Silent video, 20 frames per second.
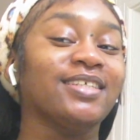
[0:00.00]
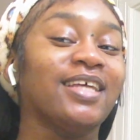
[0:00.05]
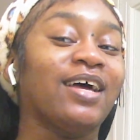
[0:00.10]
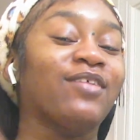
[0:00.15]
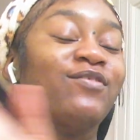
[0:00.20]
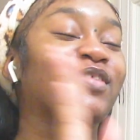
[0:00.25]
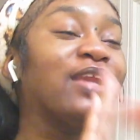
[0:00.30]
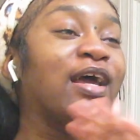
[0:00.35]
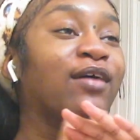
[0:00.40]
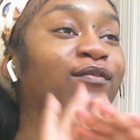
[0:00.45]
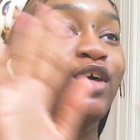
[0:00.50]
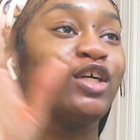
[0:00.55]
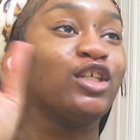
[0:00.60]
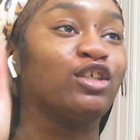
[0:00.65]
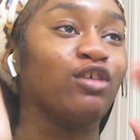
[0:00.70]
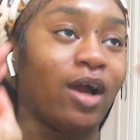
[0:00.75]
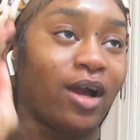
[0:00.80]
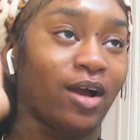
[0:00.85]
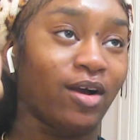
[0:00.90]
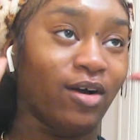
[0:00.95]
I've never
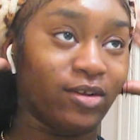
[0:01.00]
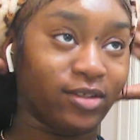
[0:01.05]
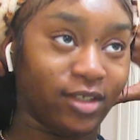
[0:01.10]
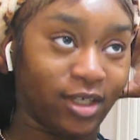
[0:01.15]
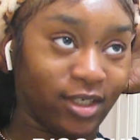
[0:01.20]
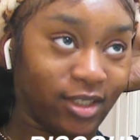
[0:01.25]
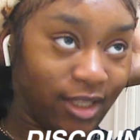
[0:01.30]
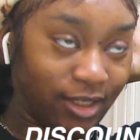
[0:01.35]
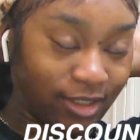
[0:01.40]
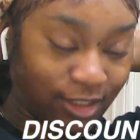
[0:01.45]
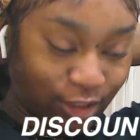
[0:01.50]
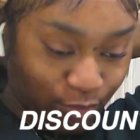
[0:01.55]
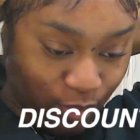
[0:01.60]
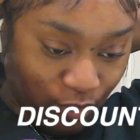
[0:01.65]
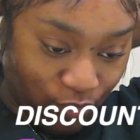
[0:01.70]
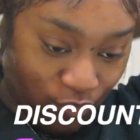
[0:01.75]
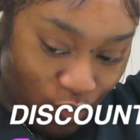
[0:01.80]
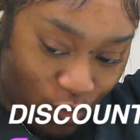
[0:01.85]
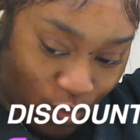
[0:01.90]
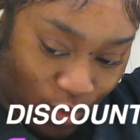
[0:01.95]
tried contact lenses
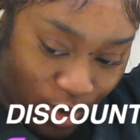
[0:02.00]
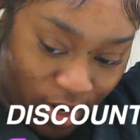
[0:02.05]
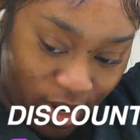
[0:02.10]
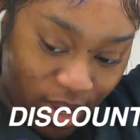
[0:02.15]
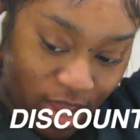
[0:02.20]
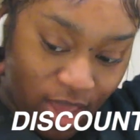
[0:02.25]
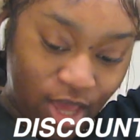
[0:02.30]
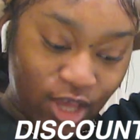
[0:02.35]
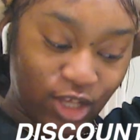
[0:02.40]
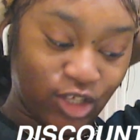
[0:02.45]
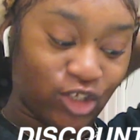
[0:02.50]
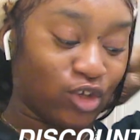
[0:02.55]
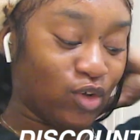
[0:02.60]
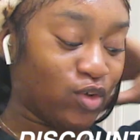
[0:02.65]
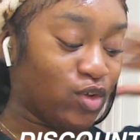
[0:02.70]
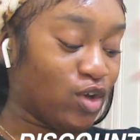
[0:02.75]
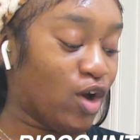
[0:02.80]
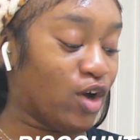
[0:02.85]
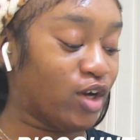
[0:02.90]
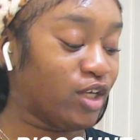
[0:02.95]
before, so
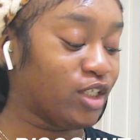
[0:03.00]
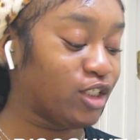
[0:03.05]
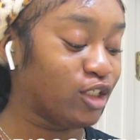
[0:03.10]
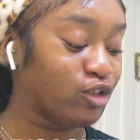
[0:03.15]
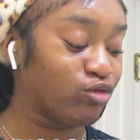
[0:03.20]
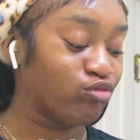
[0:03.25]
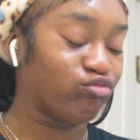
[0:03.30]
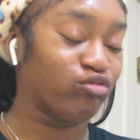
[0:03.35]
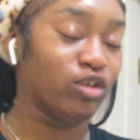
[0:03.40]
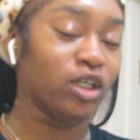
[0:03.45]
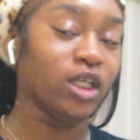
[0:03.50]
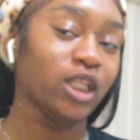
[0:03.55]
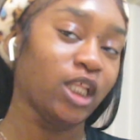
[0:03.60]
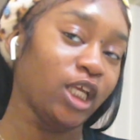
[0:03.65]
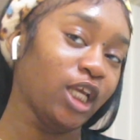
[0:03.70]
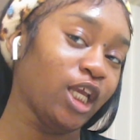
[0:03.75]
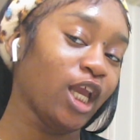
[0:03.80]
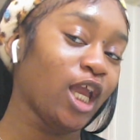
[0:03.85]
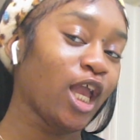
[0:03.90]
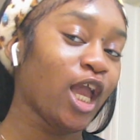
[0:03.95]
y'all, this is
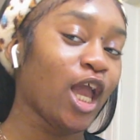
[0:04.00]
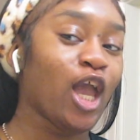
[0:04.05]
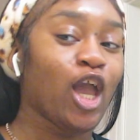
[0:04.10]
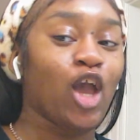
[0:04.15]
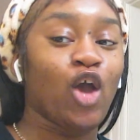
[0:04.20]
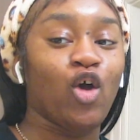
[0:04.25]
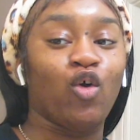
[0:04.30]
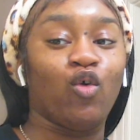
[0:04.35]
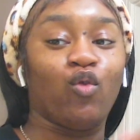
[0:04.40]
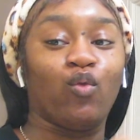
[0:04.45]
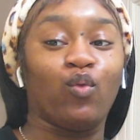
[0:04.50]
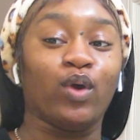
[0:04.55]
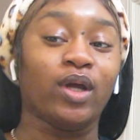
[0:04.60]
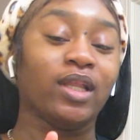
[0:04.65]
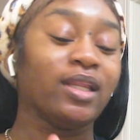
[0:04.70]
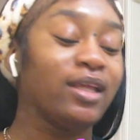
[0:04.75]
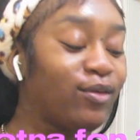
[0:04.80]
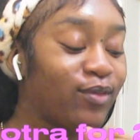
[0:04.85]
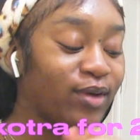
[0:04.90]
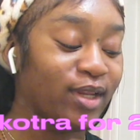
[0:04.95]
really,
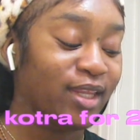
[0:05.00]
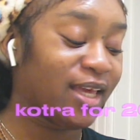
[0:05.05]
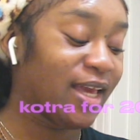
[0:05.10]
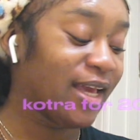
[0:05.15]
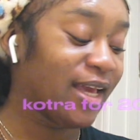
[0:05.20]
really, really